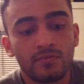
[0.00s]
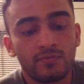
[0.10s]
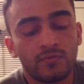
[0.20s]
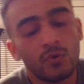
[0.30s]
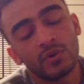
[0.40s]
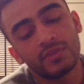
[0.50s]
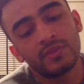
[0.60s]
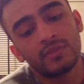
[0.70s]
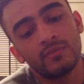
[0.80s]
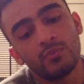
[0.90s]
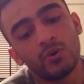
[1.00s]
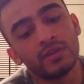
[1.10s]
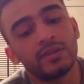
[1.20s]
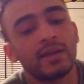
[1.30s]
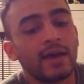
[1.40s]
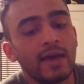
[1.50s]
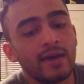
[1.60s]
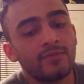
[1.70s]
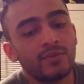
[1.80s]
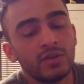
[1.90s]
Fourth point that I
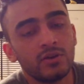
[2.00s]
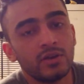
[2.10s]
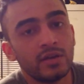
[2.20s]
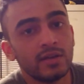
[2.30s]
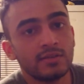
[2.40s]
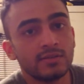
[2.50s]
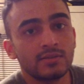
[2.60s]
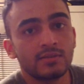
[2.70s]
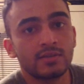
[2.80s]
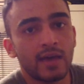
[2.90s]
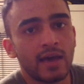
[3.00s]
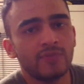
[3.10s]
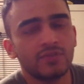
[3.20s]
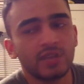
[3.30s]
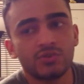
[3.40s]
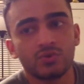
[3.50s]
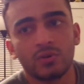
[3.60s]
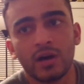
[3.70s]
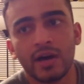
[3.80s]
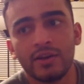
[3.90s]
have here, it's to have a
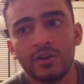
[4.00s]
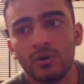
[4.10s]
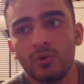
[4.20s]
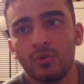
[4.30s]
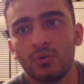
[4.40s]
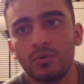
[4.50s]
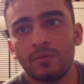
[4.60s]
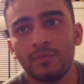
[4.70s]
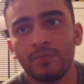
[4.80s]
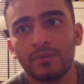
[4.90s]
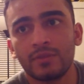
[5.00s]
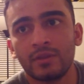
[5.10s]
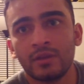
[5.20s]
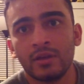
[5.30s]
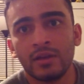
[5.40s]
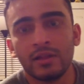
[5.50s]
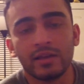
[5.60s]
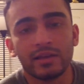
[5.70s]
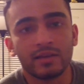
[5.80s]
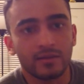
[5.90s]
schedule. I know,
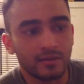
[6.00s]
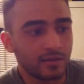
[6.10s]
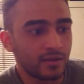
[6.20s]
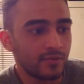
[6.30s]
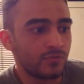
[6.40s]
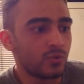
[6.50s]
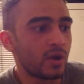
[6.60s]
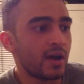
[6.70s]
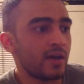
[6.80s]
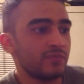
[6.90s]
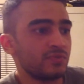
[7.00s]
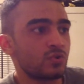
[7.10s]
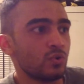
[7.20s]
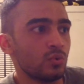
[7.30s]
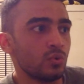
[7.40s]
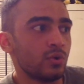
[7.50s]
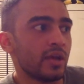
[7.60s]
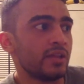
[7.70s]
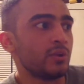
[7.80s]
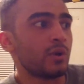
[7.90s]
like, if you have school
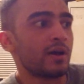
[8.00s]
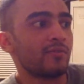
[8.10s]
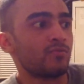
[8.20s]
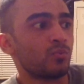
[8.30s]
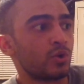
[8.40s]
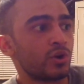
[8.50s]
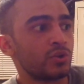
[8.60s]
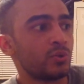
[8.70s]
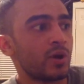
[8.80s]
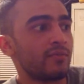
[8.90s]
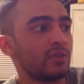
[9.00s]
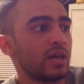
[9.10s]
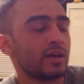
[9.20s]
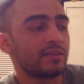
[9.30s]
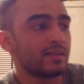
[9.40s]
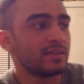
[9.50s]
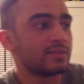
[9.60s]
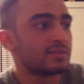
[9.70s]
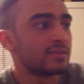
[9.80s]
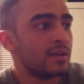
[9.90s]
and you have work, you have a lot of things,